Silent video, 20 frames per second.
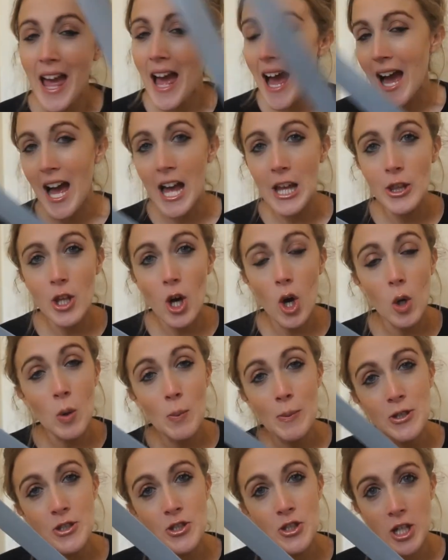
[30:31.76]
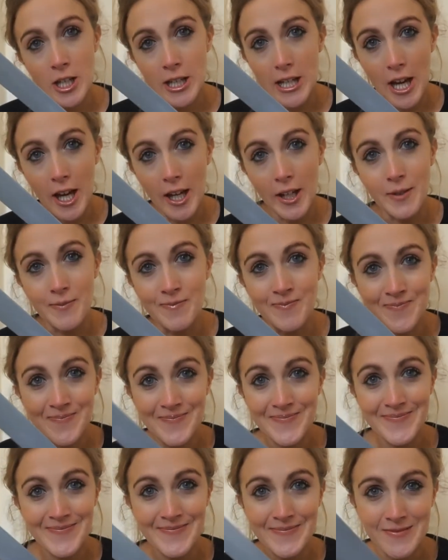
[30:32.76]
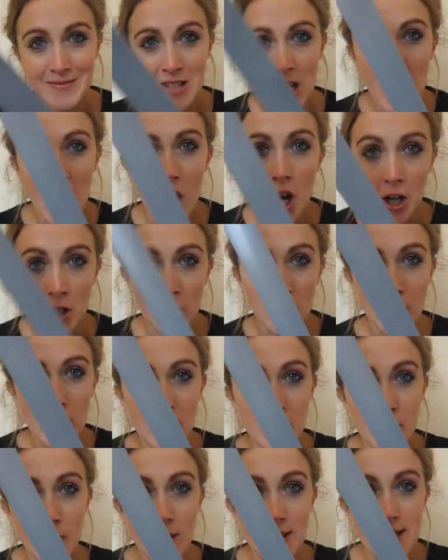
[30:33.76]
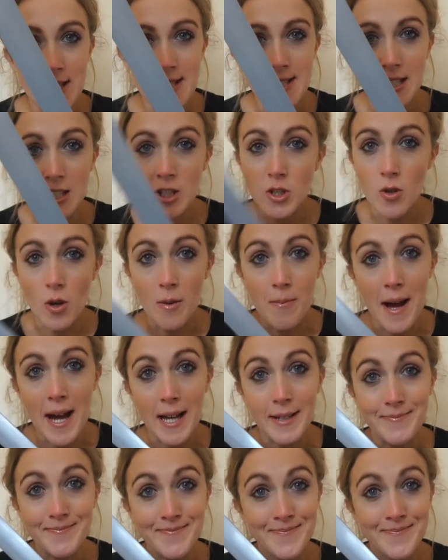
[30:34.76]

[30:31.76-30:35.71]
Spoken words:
and the whole bus journey home. A grown 26-year-old man.